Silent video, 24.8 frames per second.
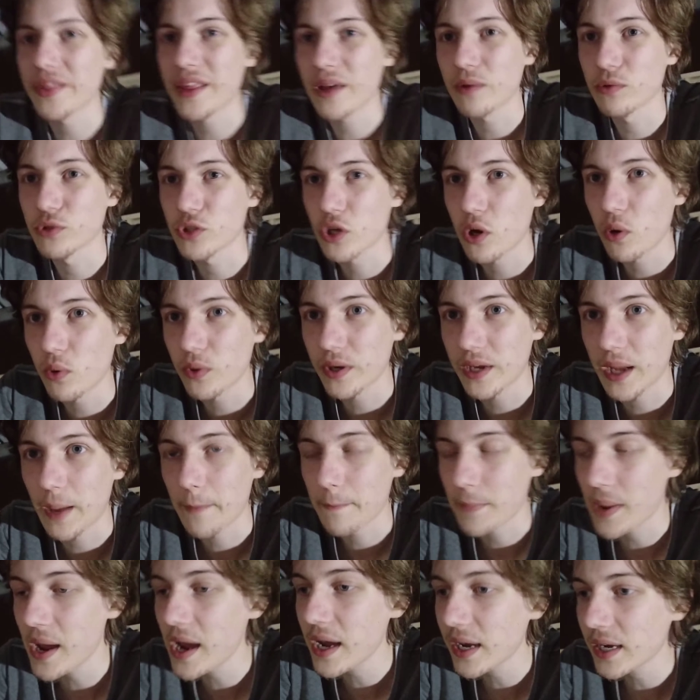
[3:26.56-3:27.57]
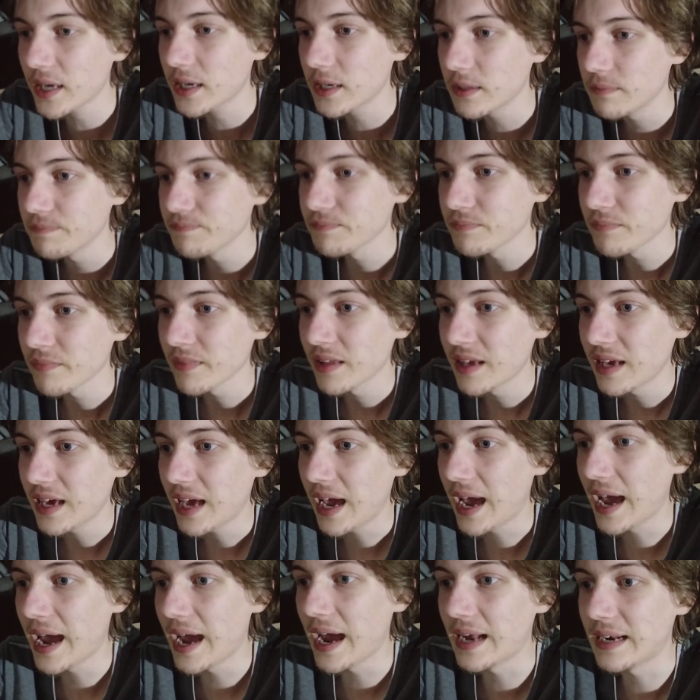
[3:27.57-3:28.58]
that was holding it back,
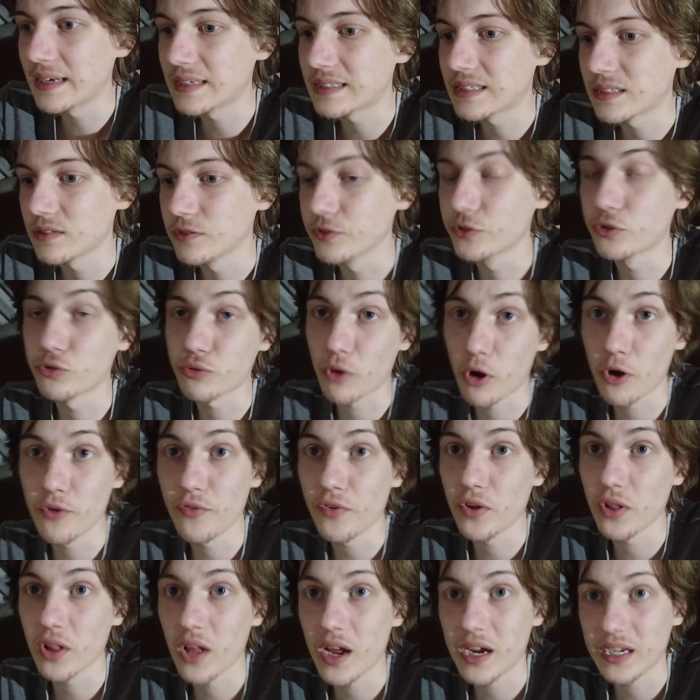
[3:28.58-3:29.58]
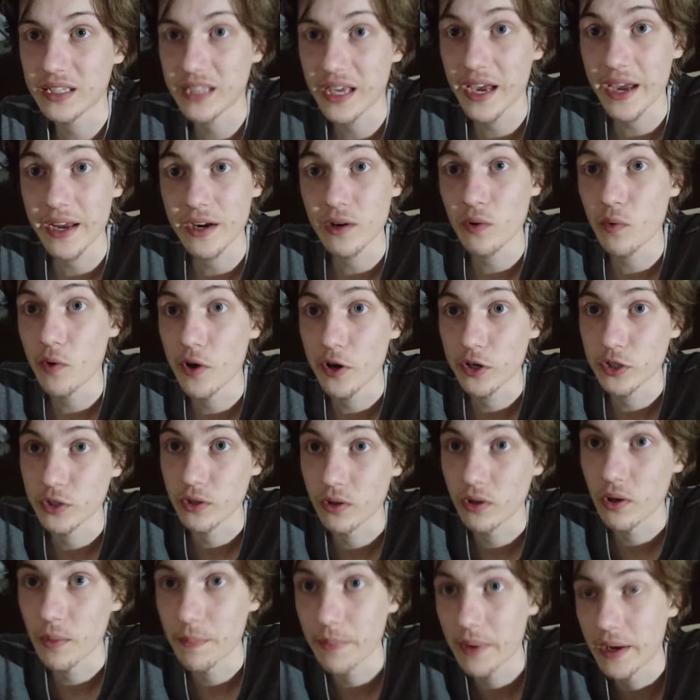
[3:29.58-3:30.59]
and drove it like that, and it worked a
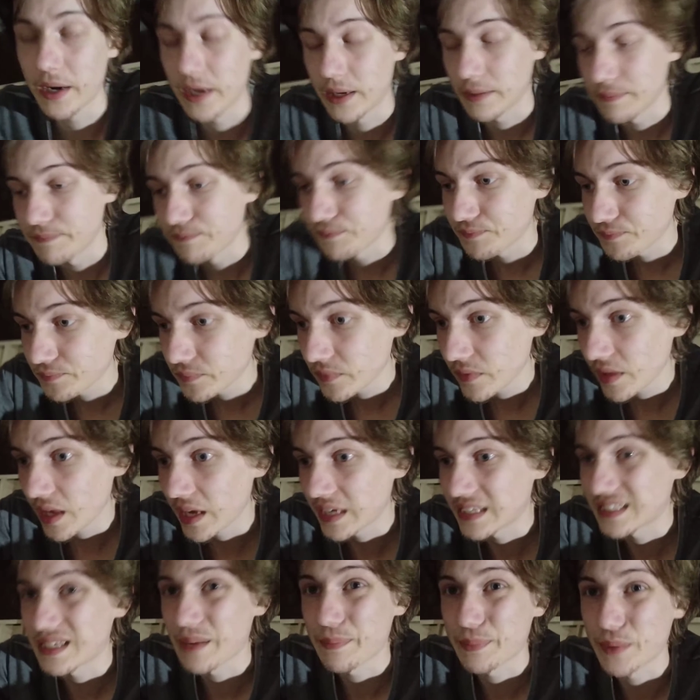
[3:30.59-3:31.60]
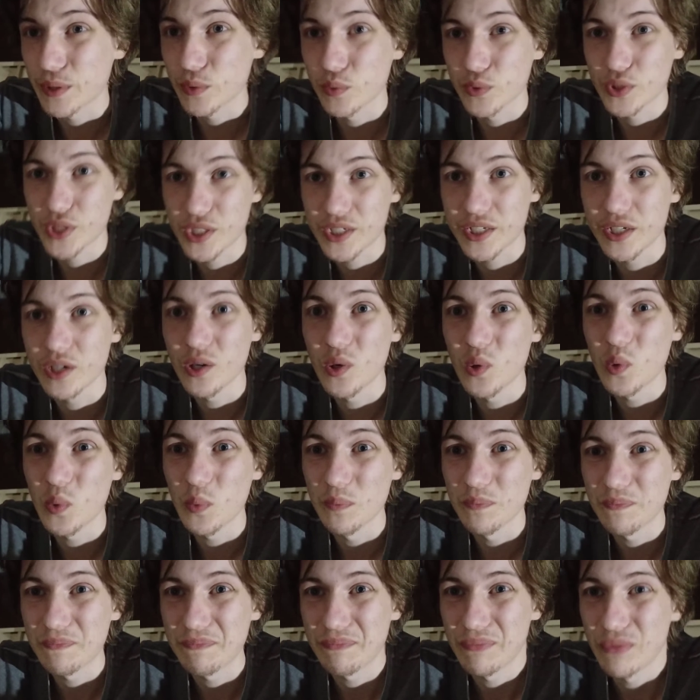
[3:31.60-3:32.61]
lot better. Except it was still
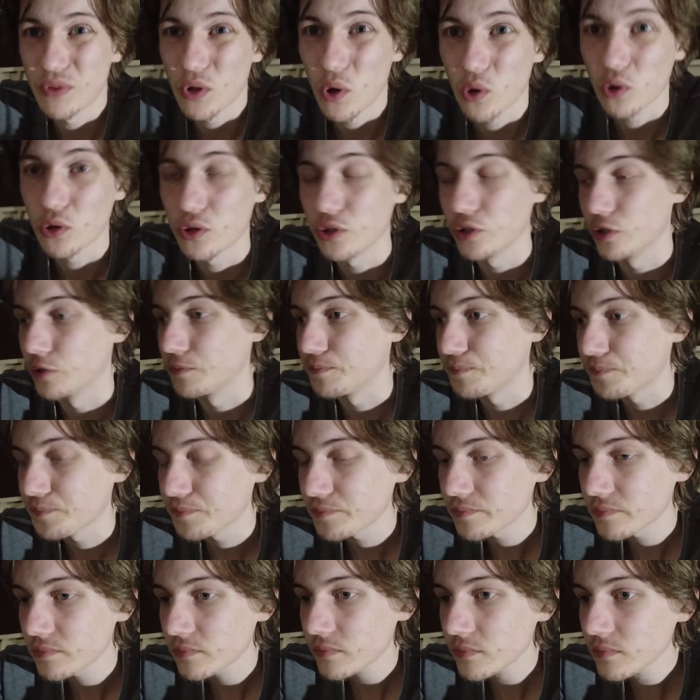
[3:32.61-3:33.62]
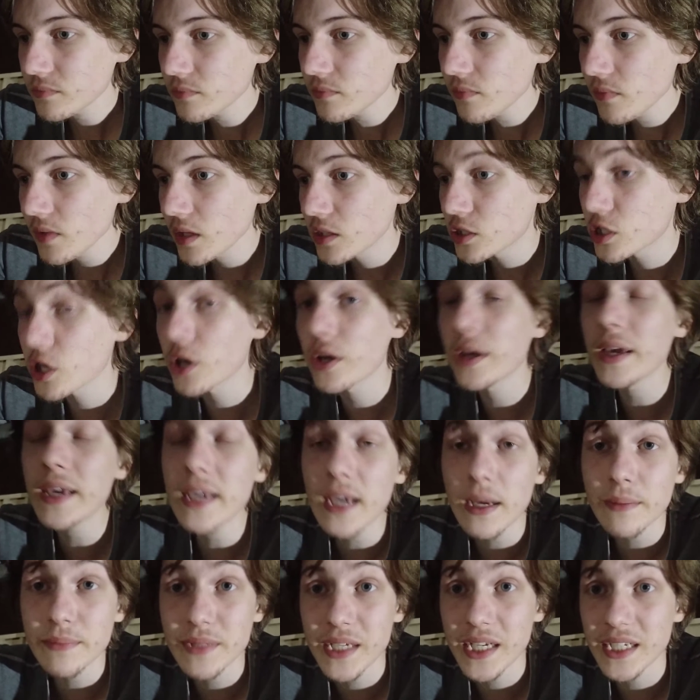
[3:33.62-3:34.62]
not good. So he
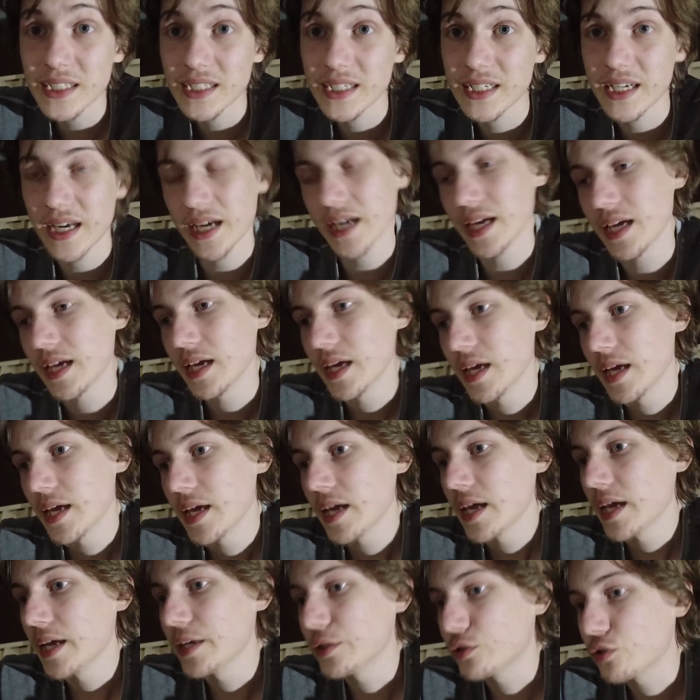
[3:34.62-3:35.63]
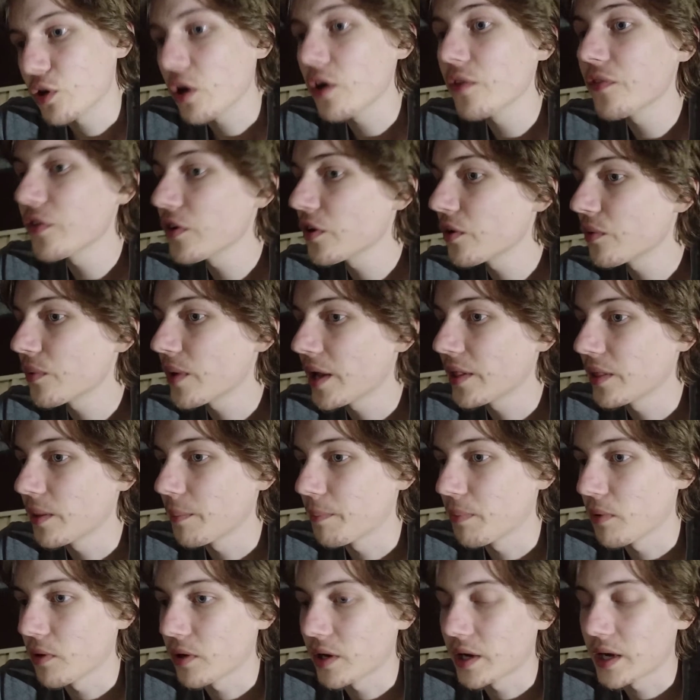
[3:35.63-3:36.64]
comes out today, he drove it around the
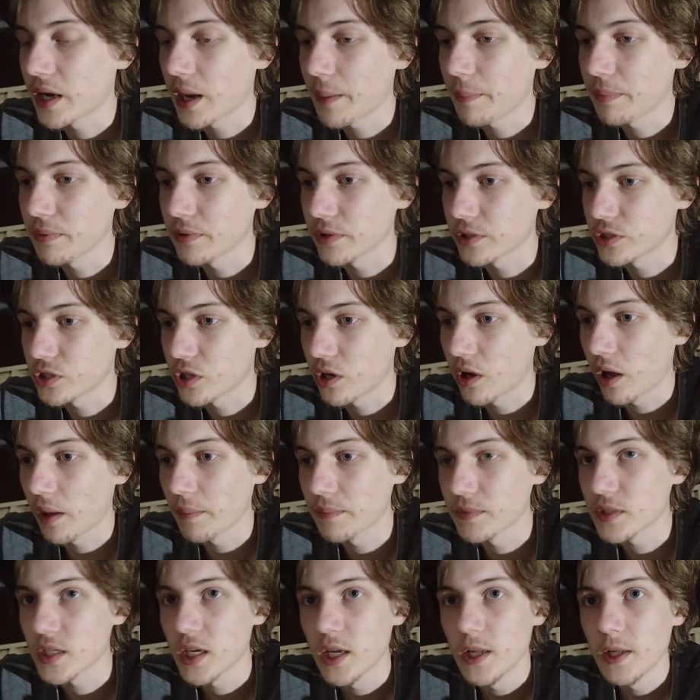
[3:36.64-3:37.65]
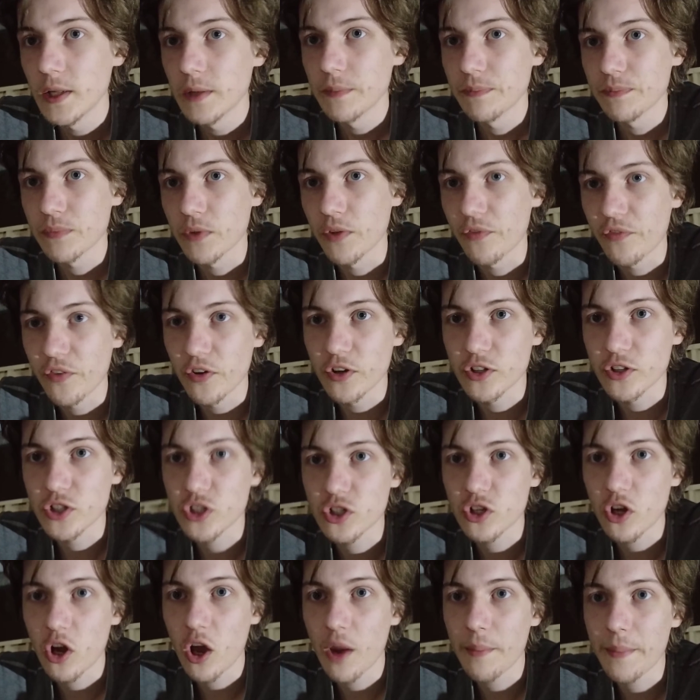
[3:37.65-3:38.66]
block a couple of times. The first
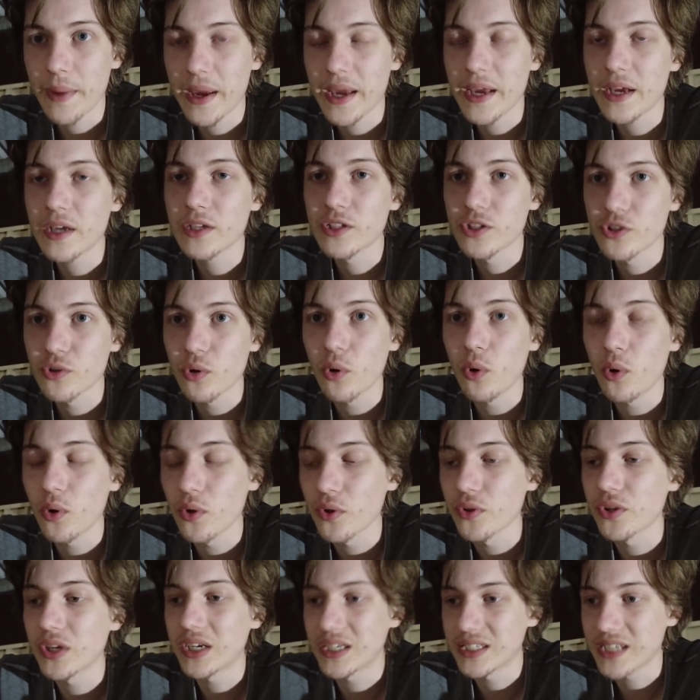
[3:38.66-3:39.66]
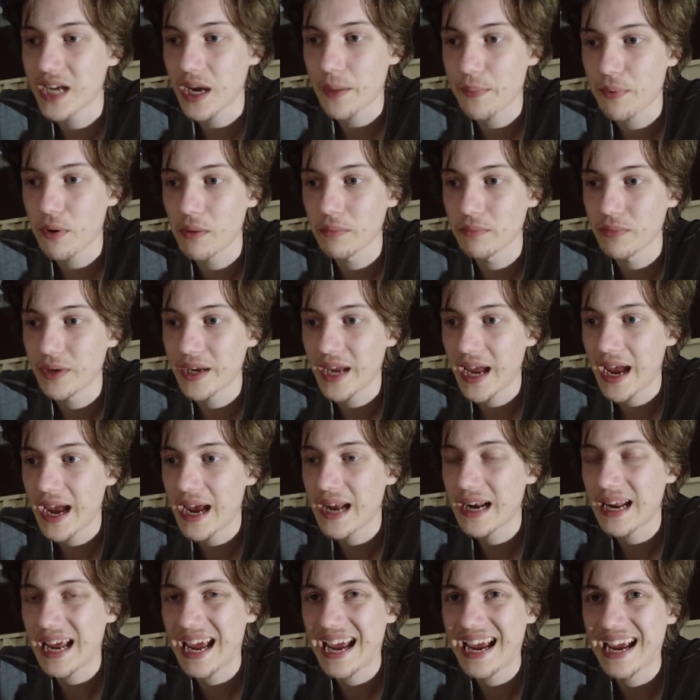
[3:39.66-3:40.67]
time he saw the exact problem we
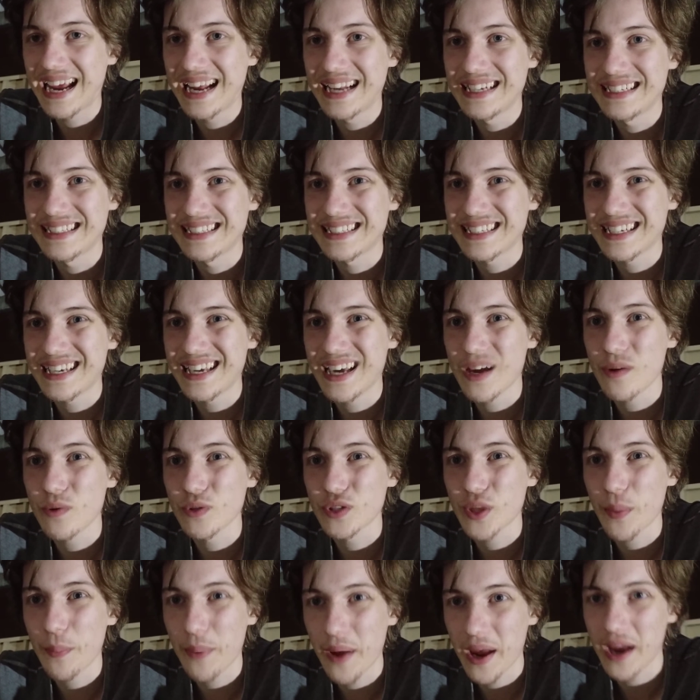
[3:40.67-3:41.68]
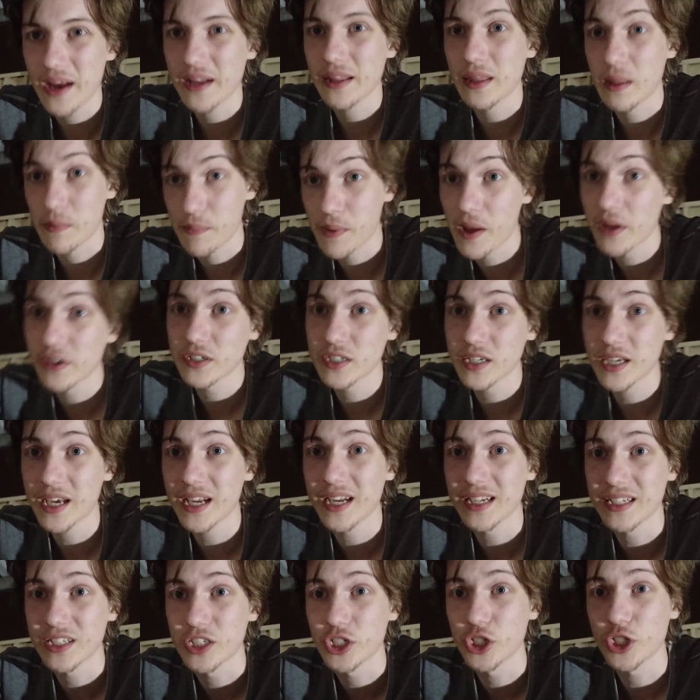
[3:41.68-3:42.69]
had, and it was a pain in the butt to get
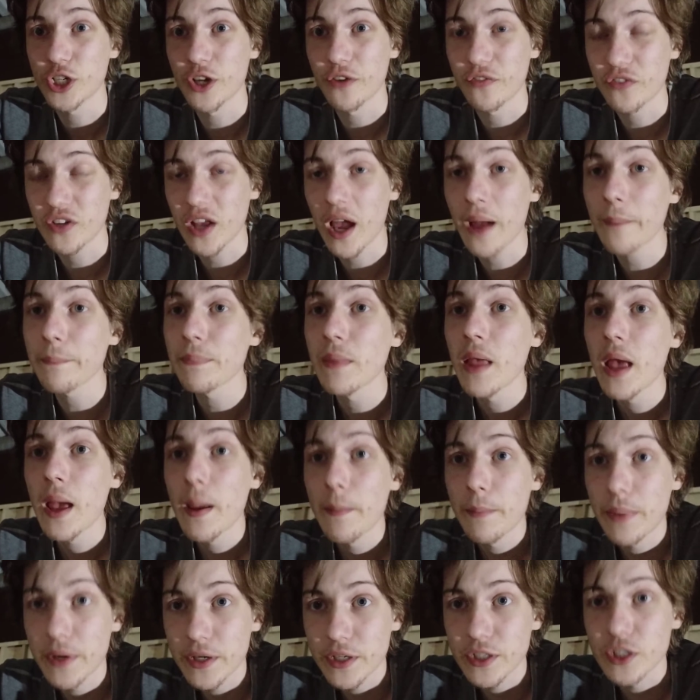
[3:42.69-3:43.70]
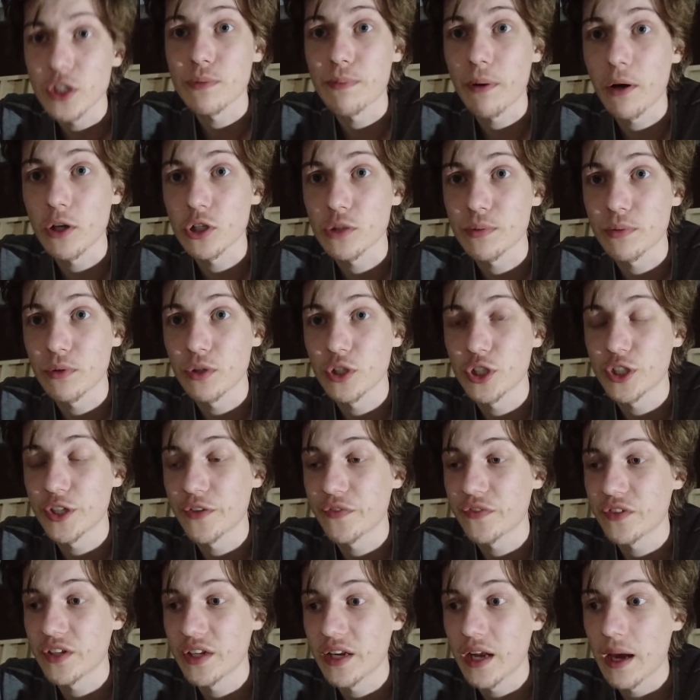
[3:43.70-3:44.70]
it to shift up, but it is possible to
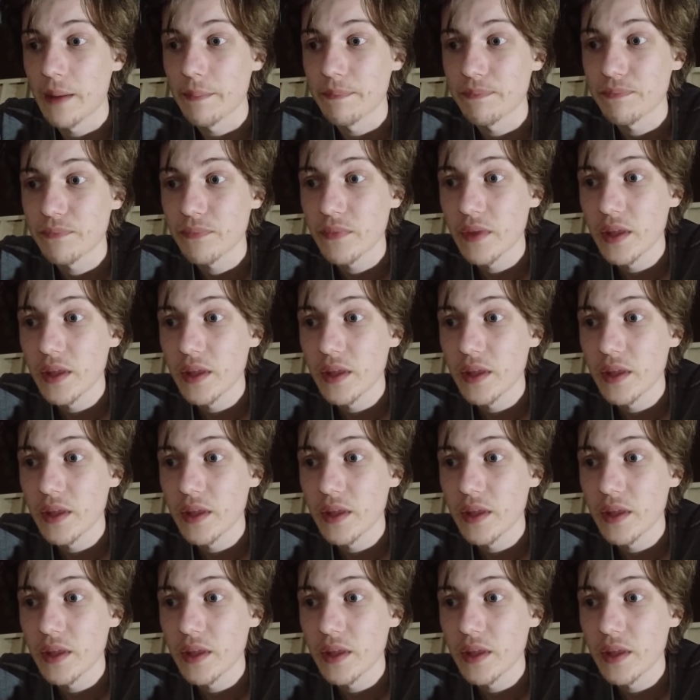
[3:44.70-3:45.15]
shift it up.